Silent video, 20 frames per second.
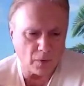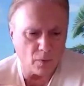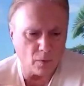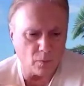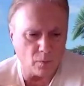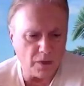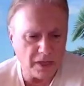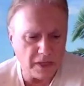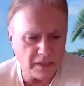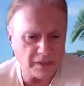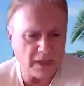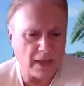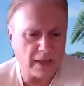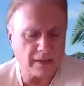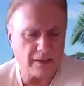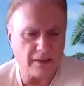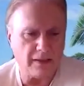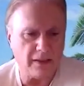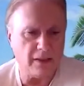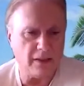We
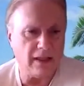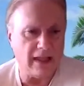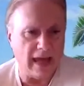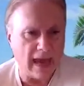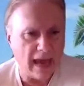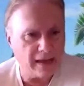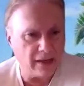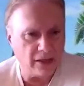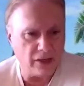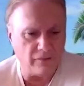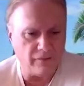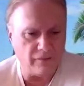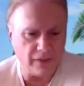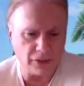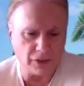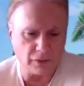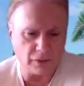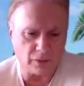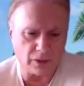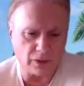take that
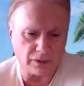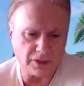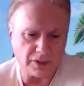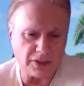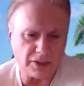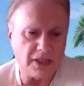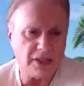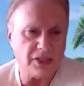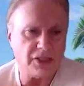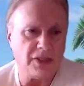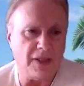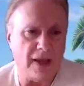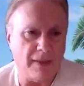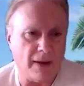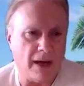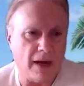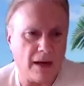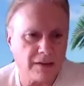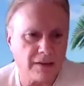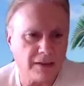individual, teach
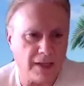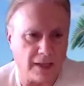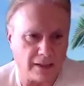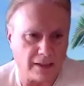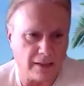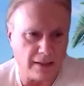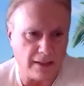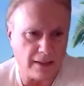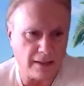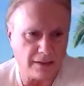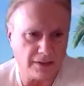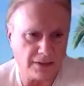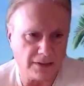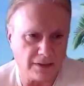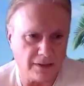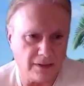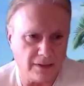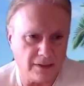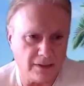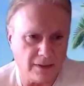them our
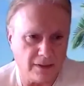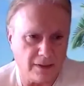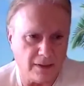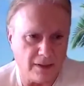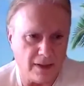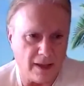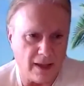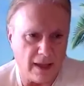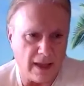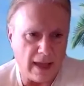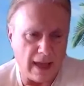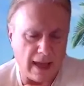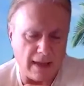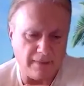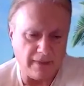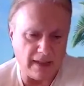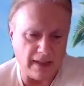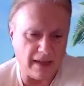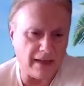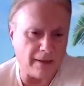techniques,
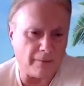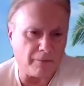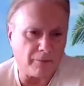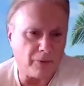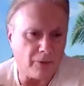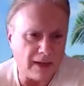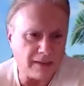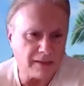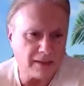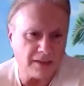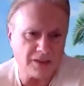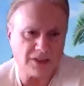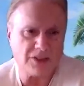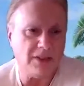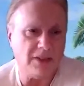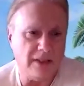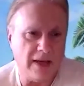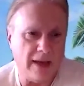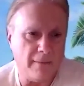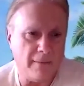and then apprentice
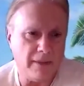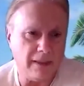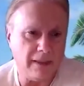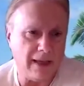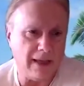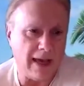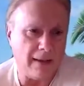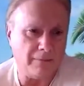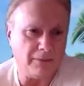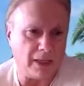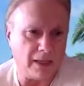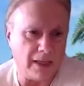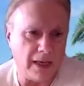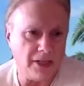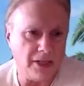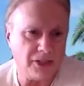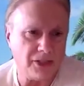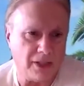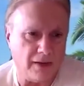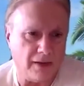them in the
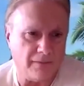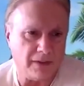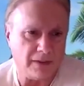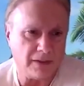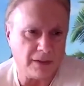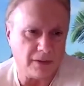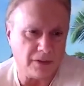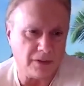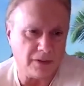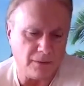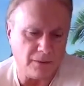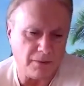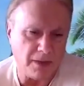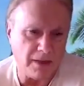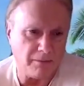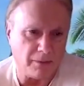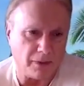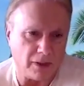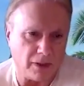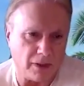application of it to
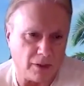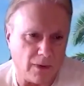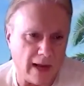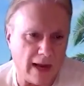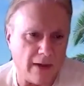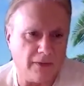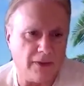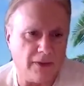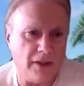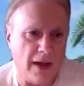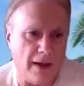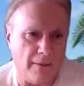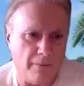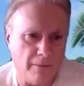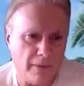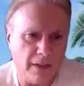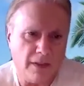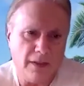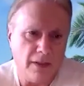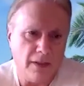people around
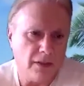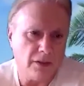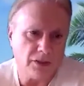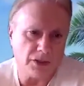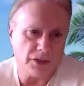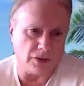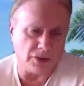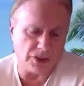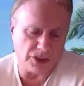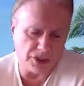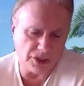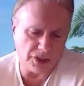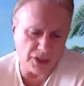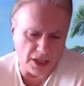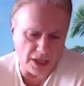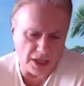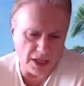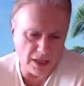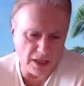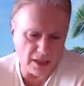them. So
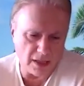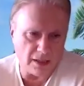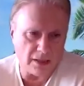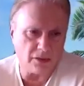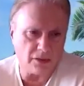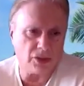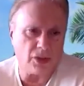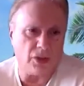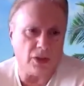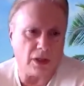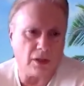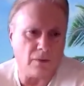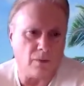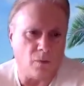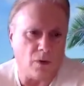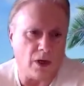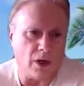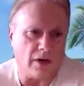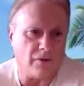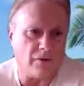she took
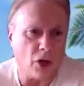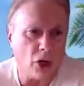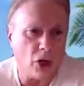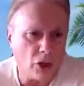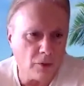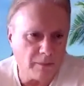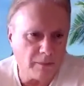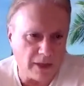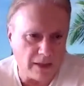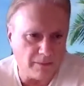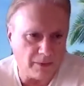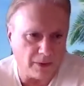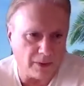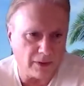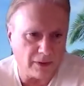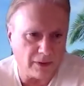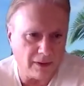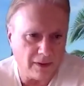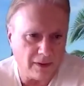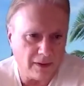one of her
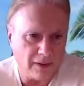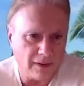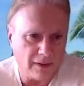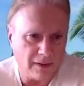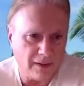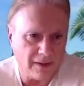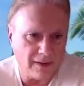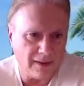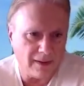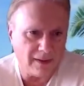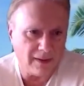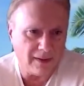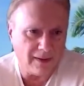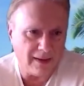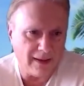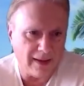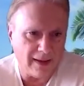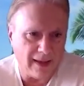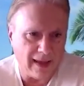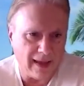people
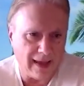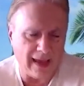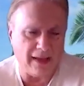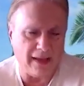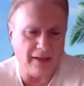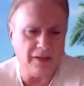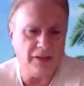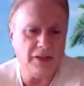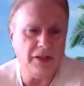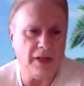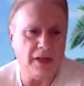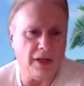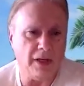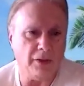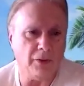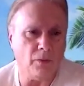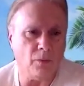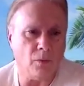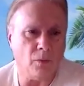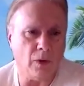and
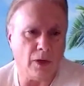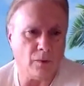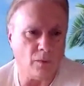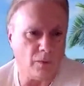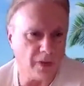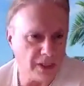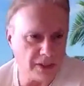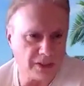did what we